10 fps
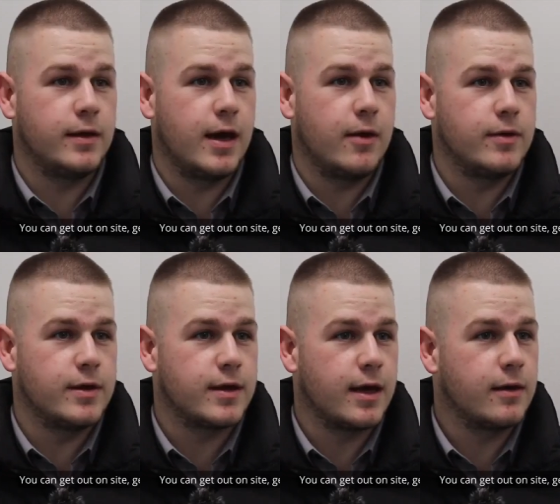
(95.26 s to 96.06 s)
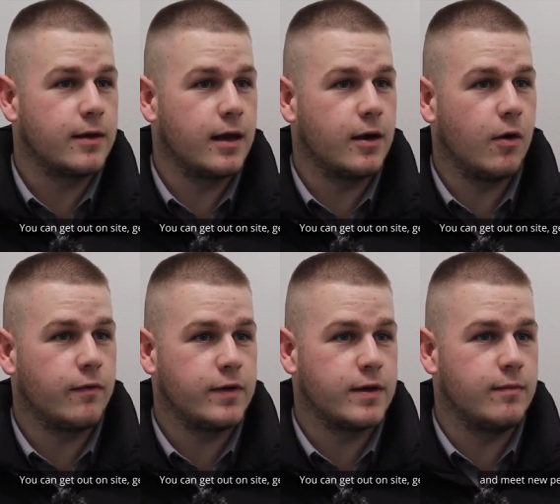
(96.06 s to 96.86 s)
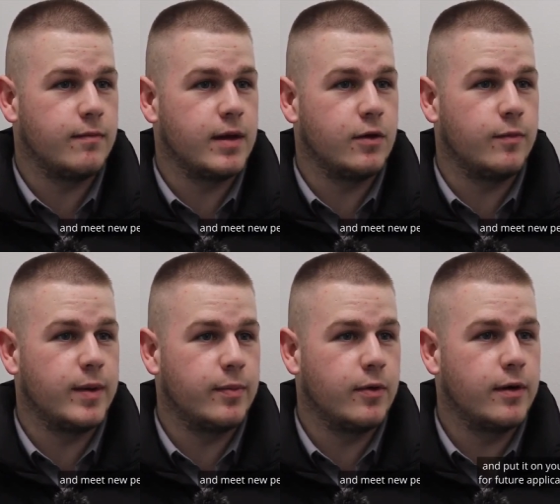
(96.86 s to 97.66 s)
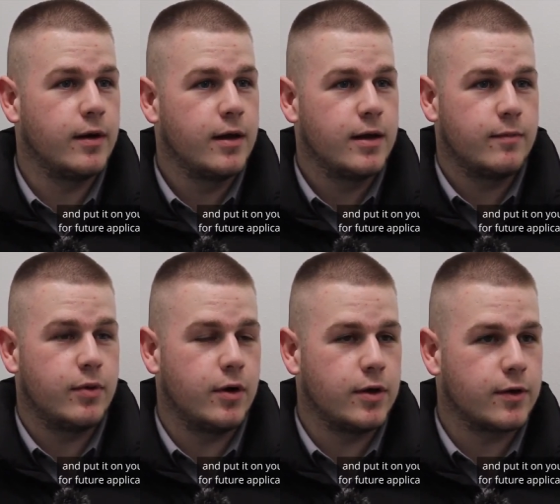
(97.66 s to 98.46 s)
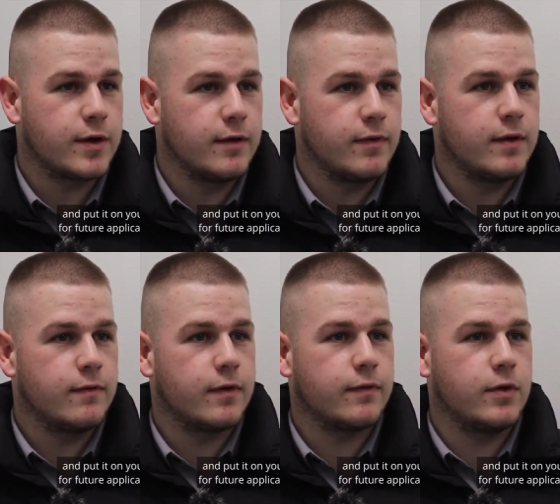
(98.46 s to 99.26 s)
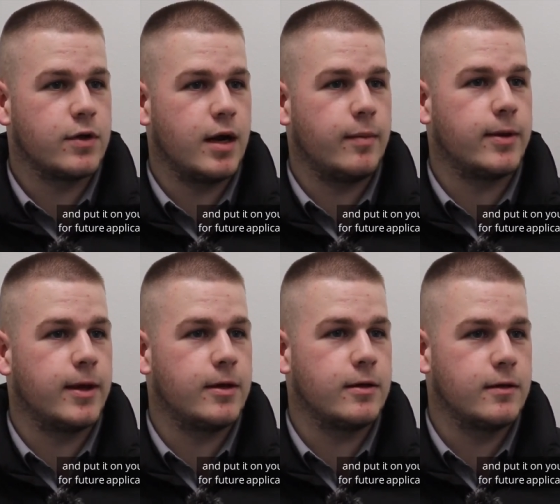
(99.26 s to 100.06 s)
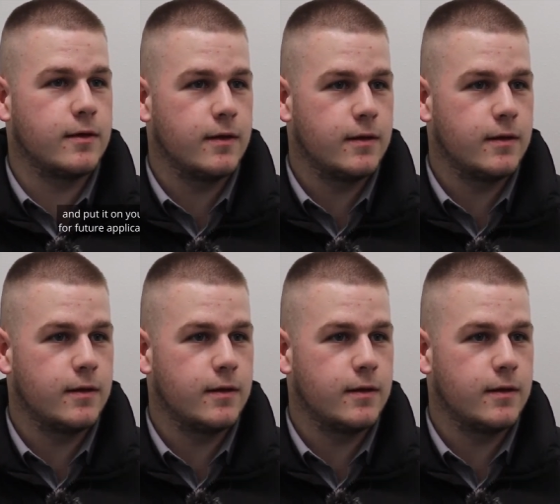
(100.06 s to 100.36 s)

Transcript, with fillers: get out on site, get in the office and meet new people and put it on your CV for future applications.